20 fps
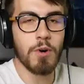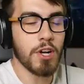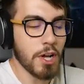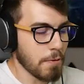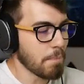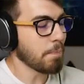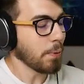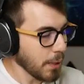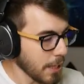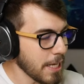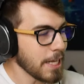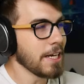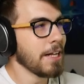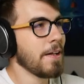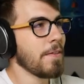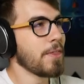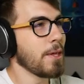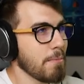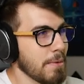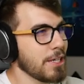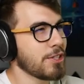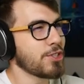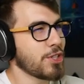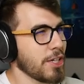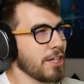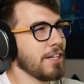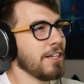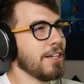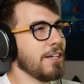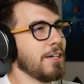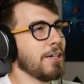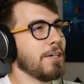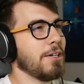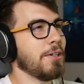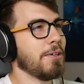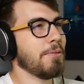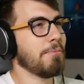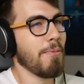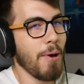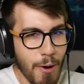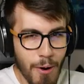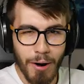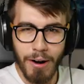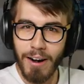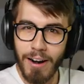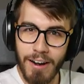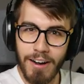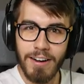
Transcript: We'll complete the mission more.